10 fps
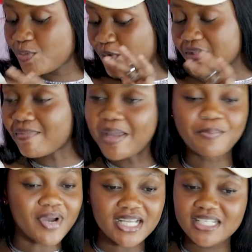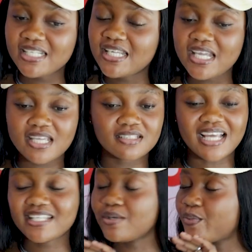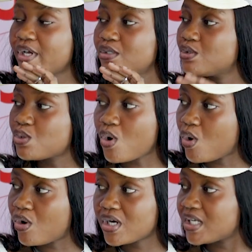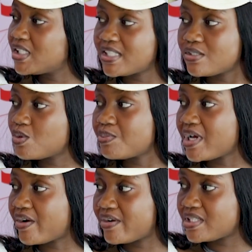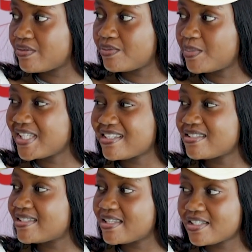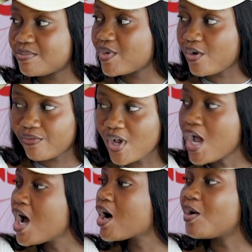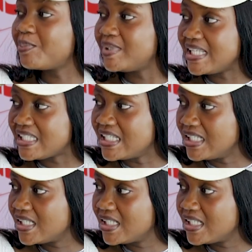with my body, like the way you talk. Just don't be aggressive with me. It just turns me off completely.